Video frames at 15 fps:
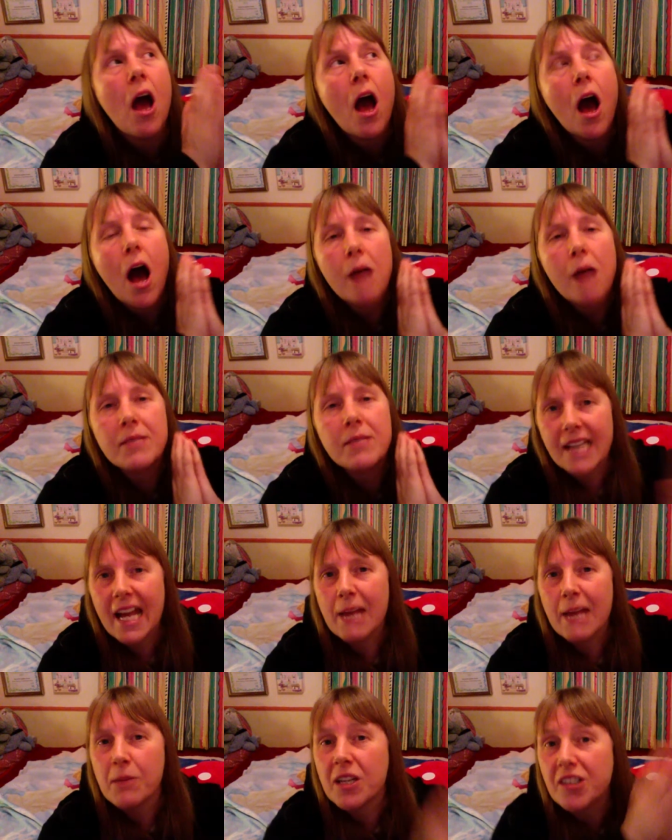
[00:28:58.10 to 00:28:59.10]
I'm
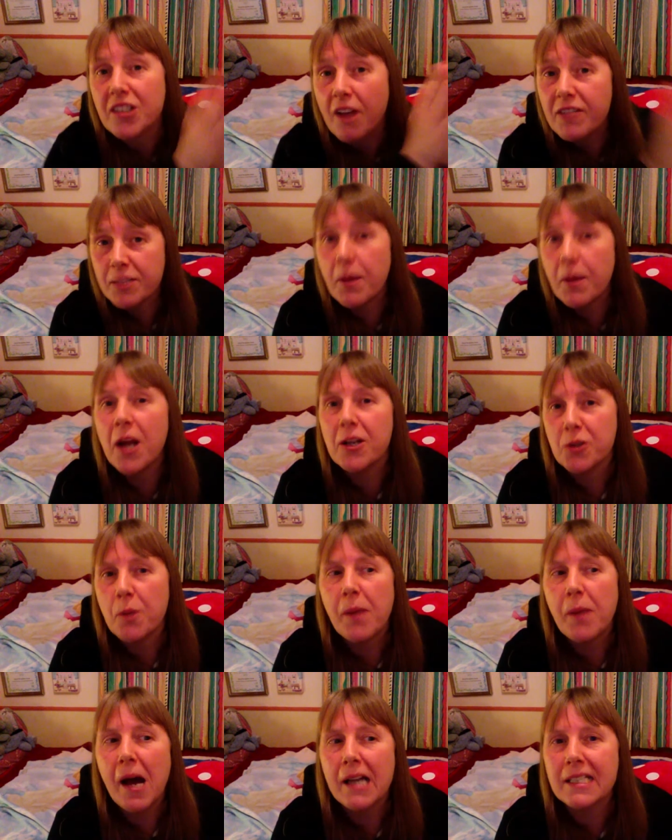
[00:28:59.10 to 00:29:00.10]
saying because I've spoke to a
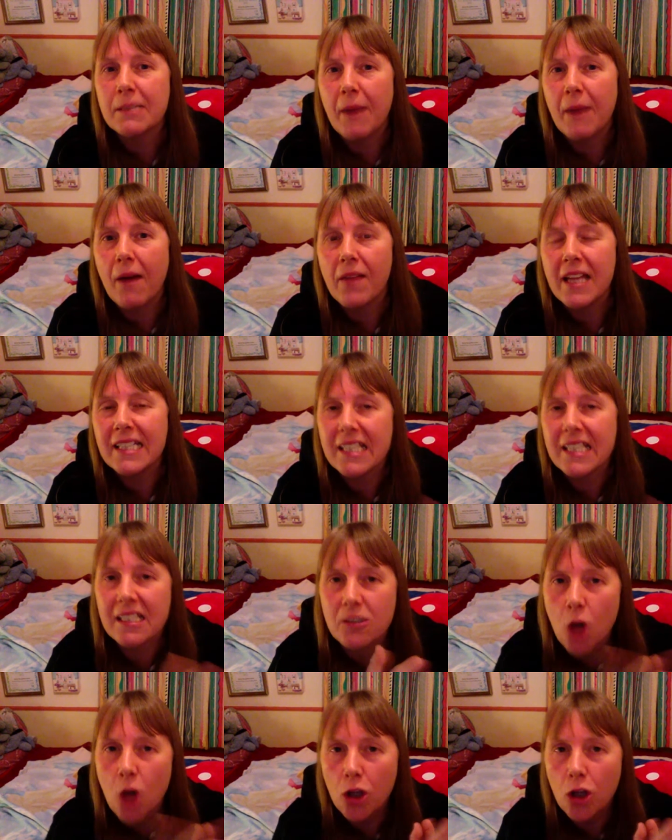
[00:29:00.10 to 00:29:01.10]
person about this. It's
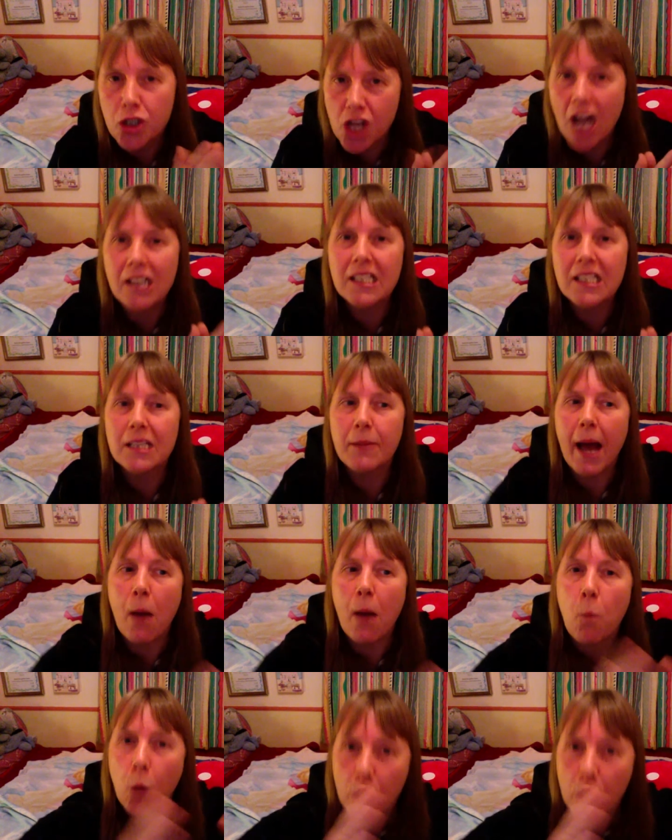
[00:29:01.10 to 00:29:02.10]
not just
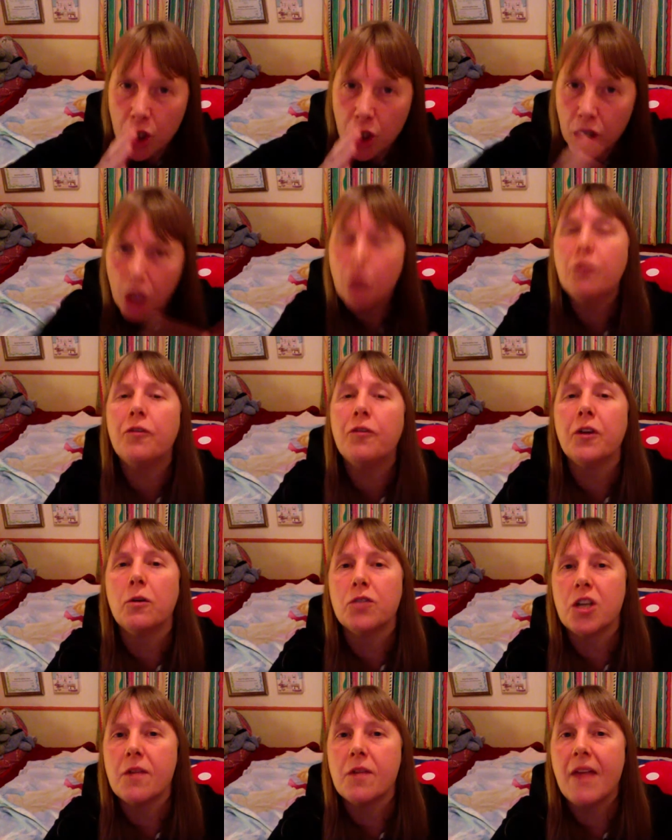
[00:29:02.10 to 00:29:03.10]
about what you feel
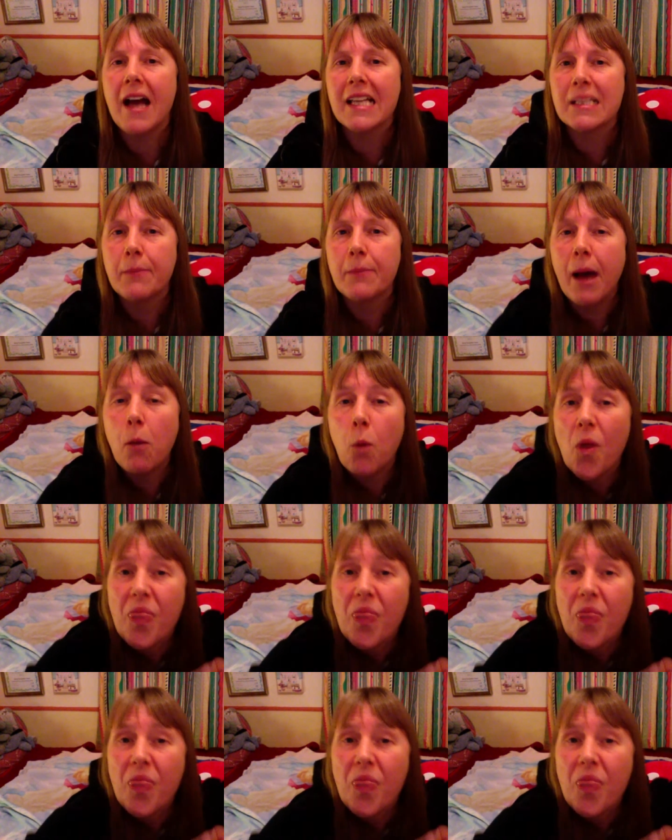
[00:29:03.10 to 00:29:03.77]
doing that. It's about what